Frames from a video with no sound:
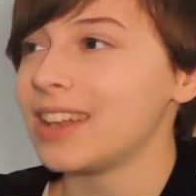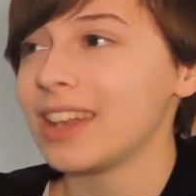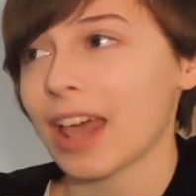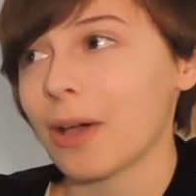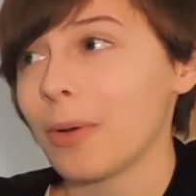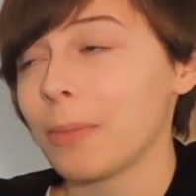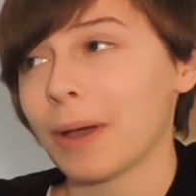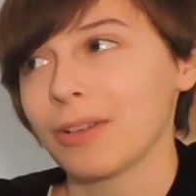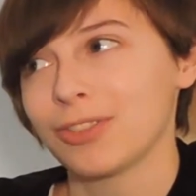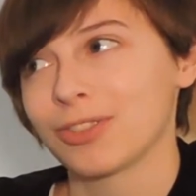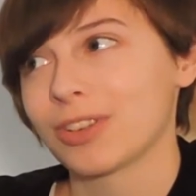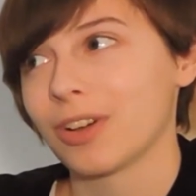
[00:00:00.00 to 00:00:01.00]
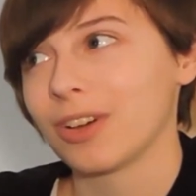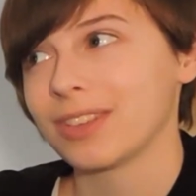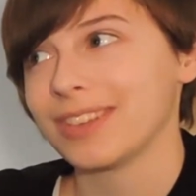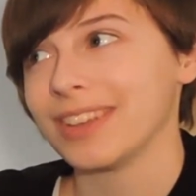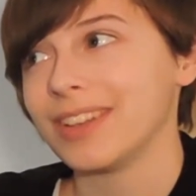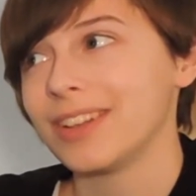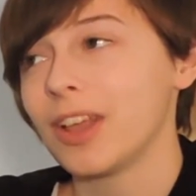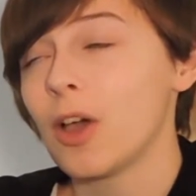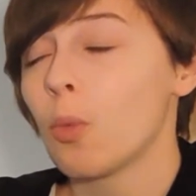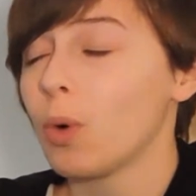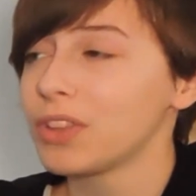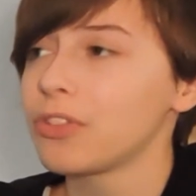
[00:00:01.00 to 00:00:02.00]
Now, about your content.
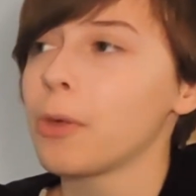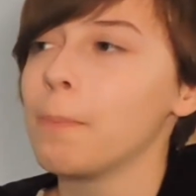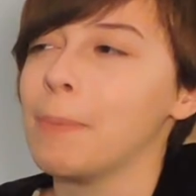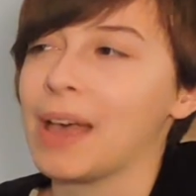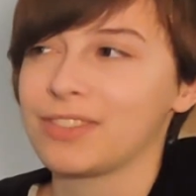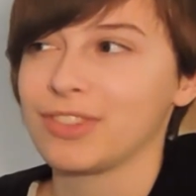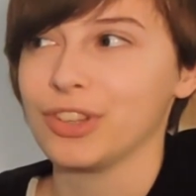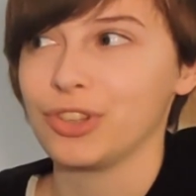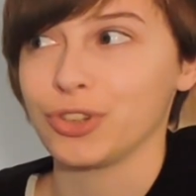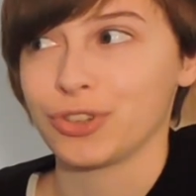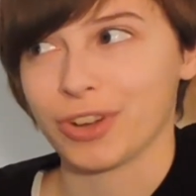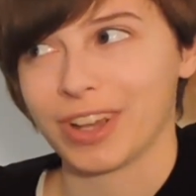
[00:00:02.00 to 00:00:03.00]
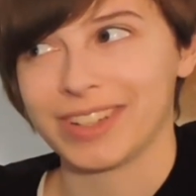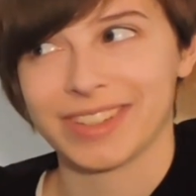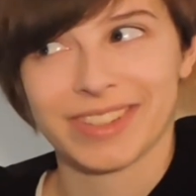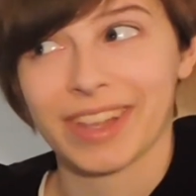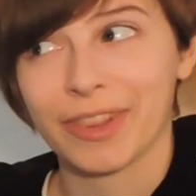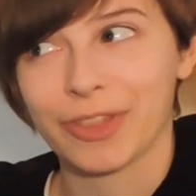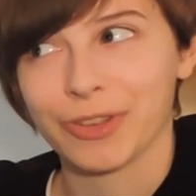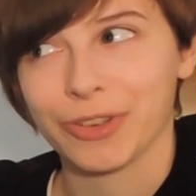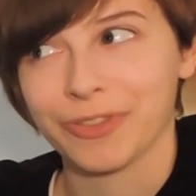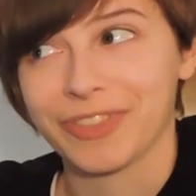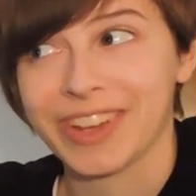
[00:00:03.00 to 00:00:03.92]
What's the message you're trying to send through your